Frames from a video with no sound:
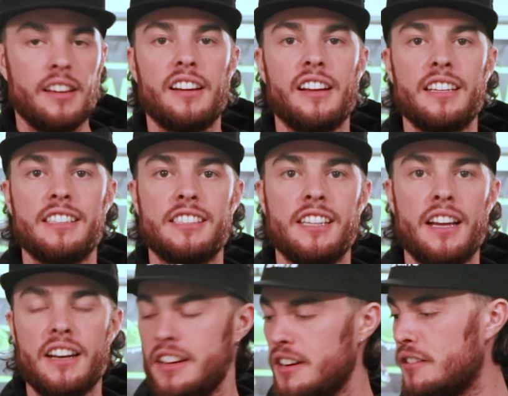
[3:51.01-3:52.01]
a nice
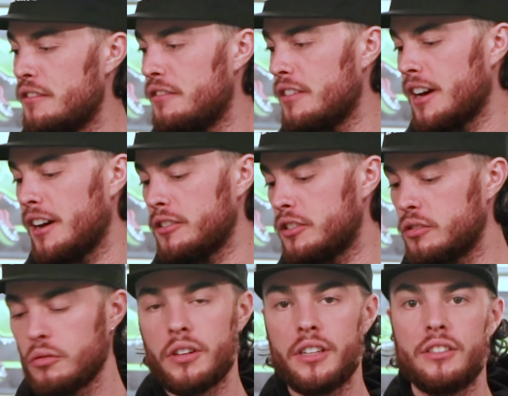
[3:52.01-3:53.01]
set of uh,
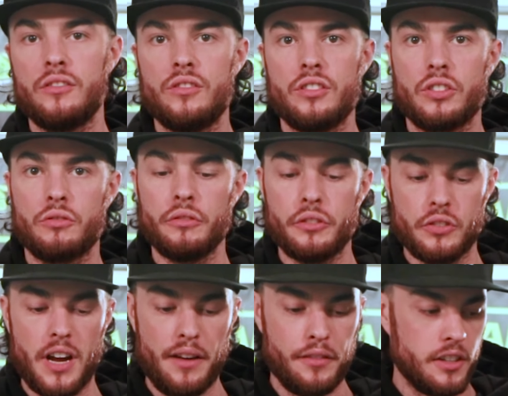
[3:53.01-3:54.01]
assorted
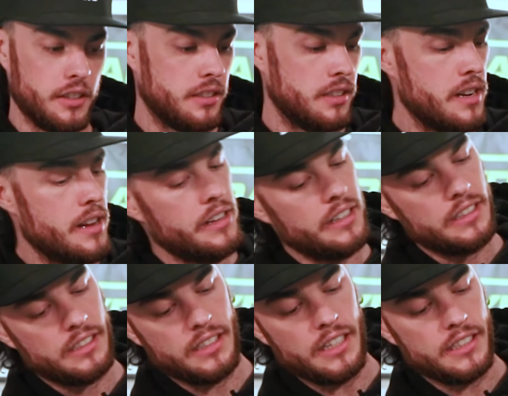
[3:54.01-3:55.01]
screwdrivers.
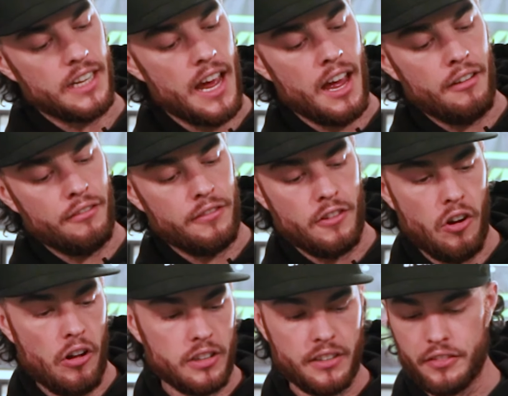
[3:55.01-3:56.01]
It's nice to have
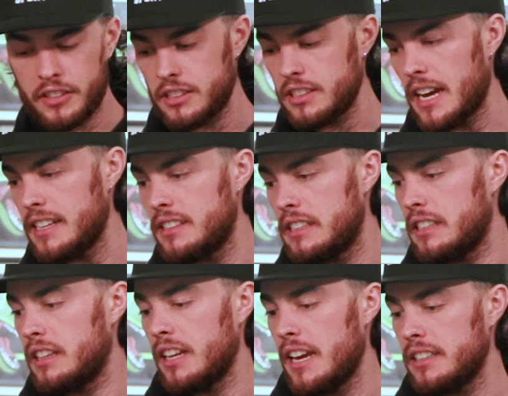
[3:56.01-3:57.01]
all different sizes
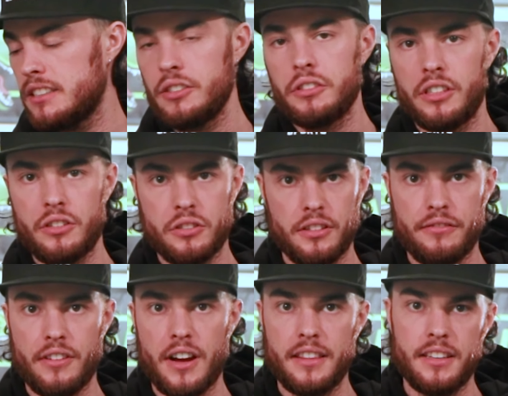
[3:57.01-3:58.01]
and lengths. You can usually
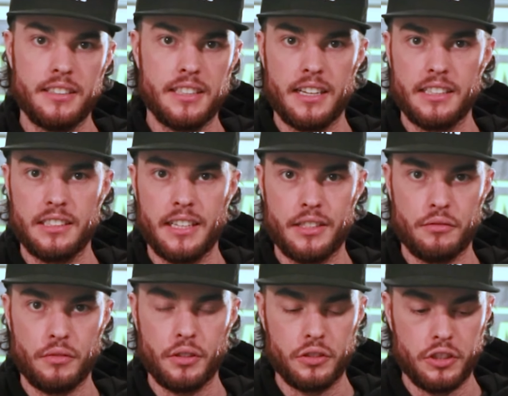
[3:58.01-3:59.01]
find these kind of sets
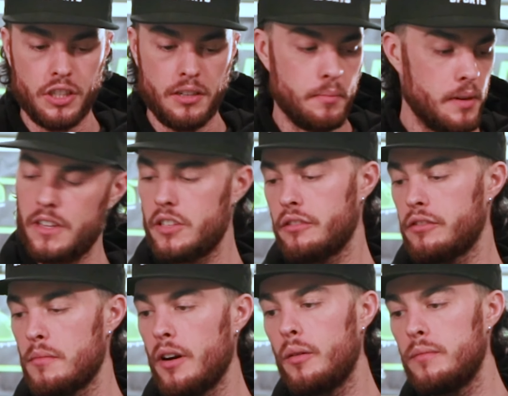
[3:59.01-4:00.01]
real cheap. These are
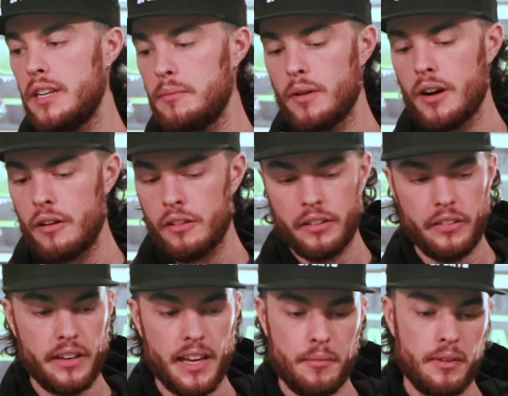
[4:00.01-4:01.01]
from Home Depot. You
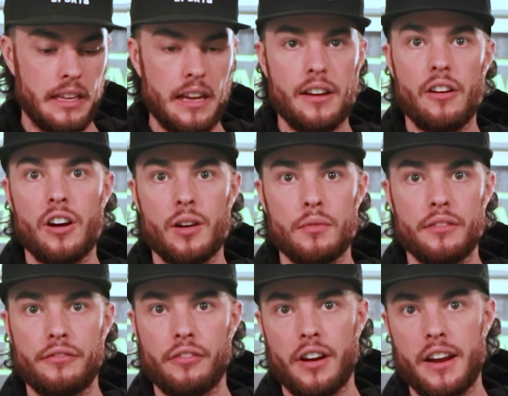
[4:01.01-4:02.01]
can get them again, Harbor
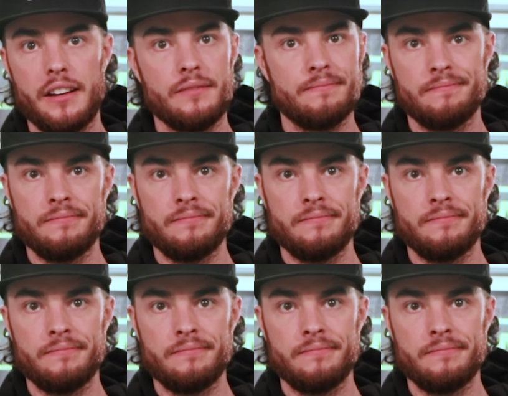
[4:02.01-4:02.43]
Freight.